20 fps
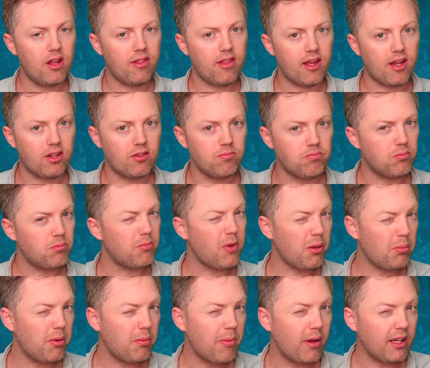they're
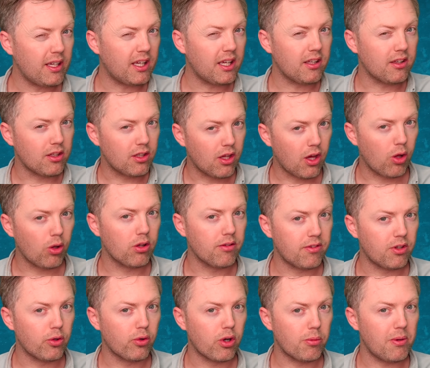maybe making the whole of
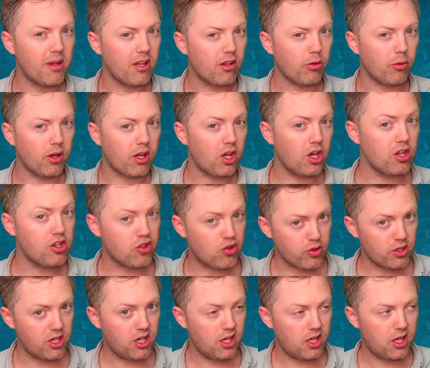europe into a
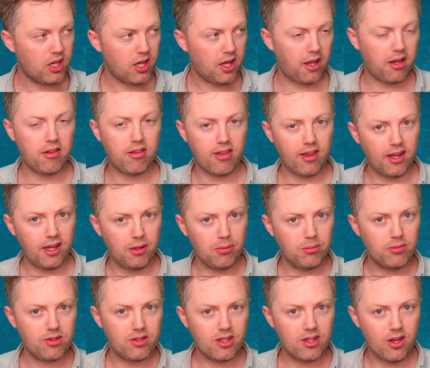country it
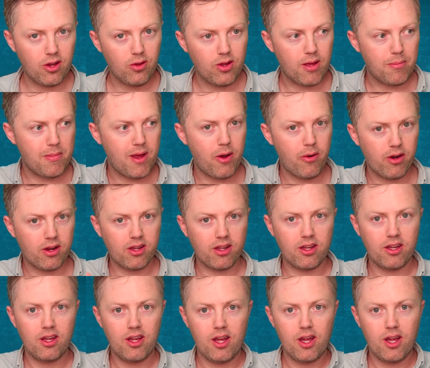seems, you know, America,